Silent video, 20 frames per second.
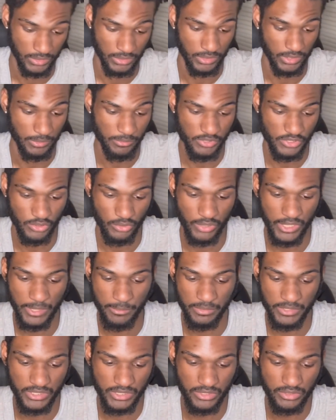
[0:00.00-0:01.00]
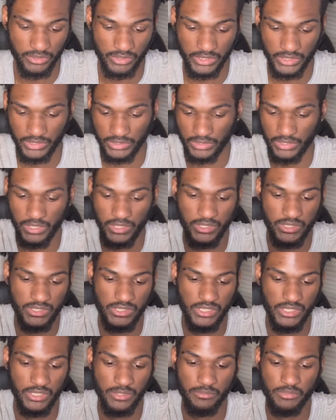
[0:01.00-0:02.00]
I'm so happy to go out of
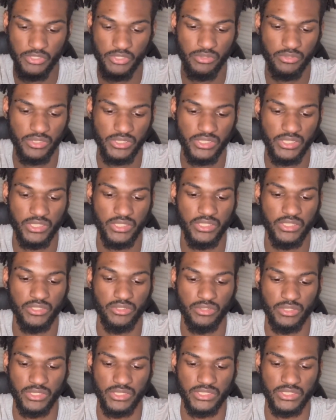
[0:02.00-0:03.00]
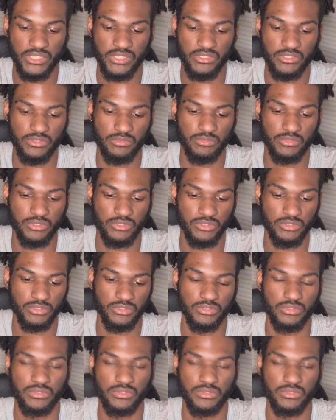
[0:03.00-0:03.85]
town. I'm so excited to go out of town tomorrow.